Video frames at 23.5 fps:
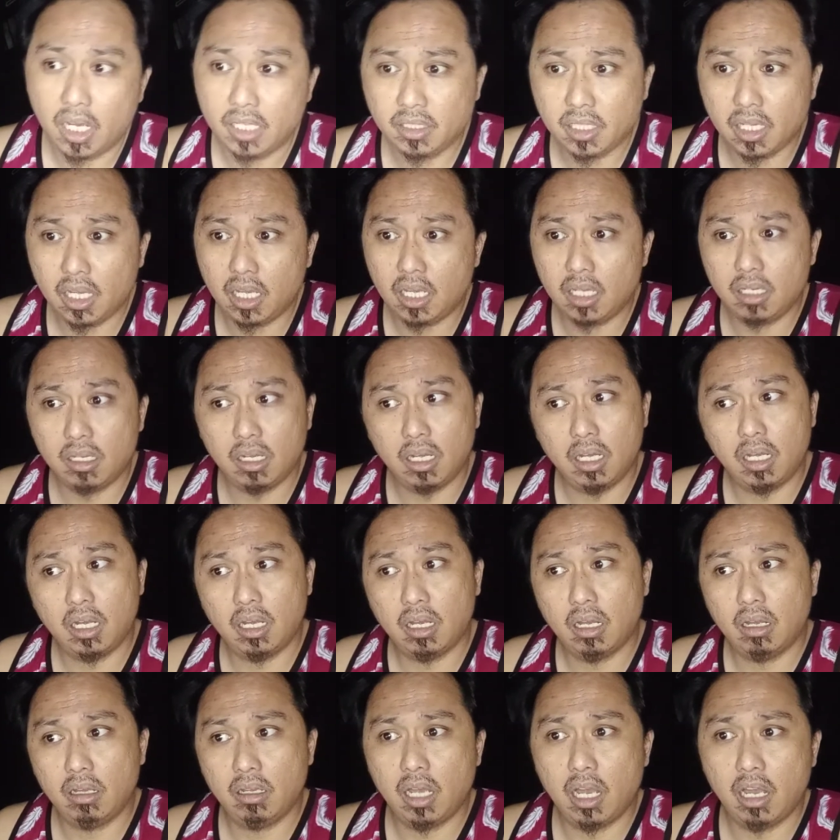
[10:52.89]
I said,
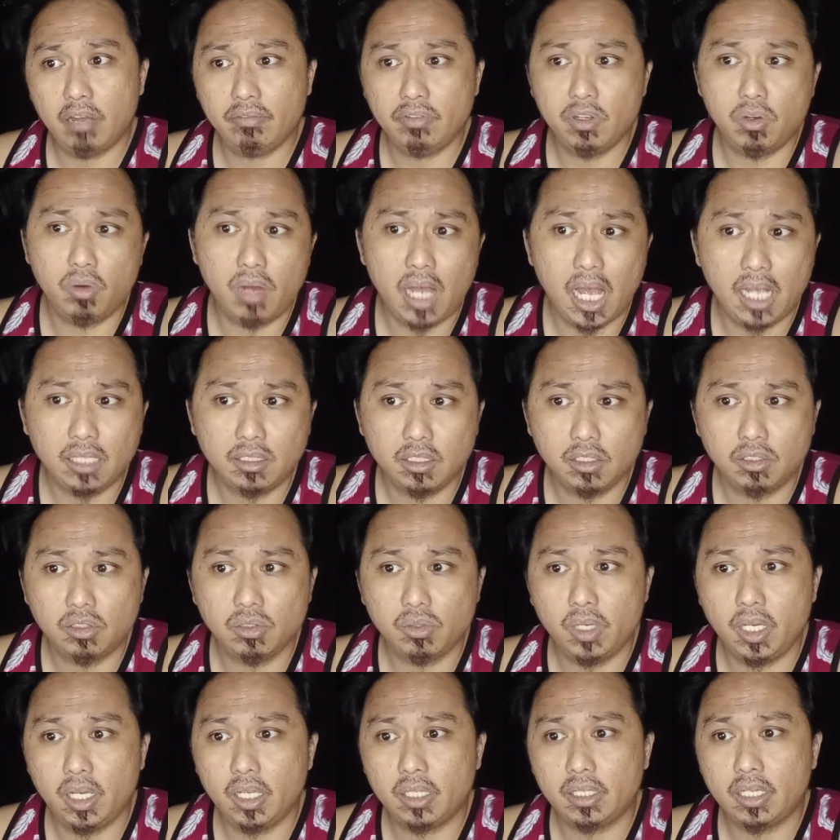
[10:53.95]
I have no access
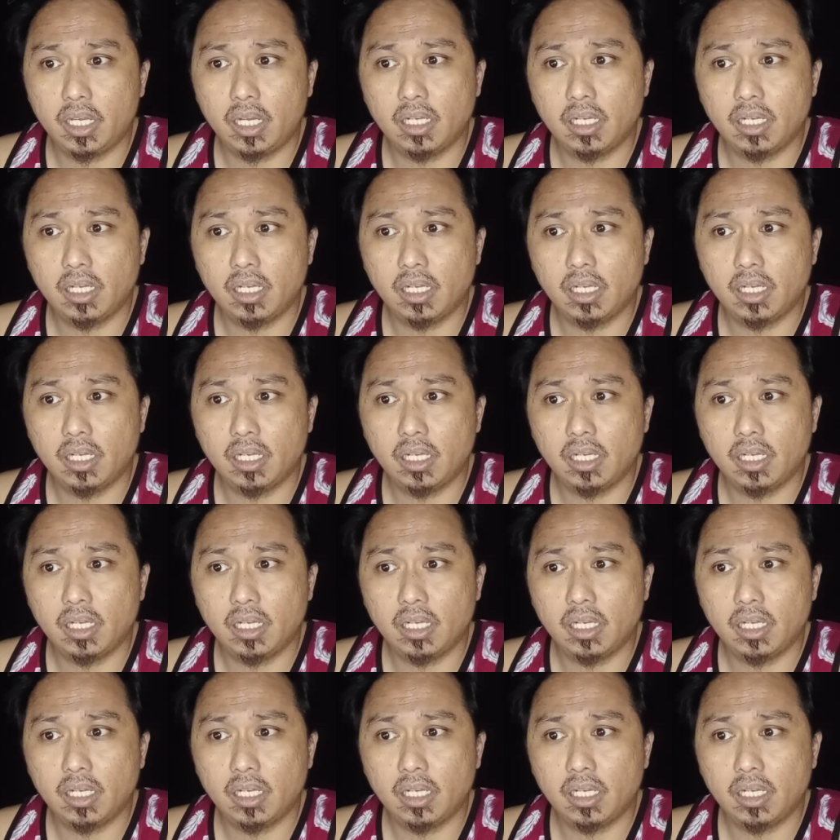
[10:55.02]
to it,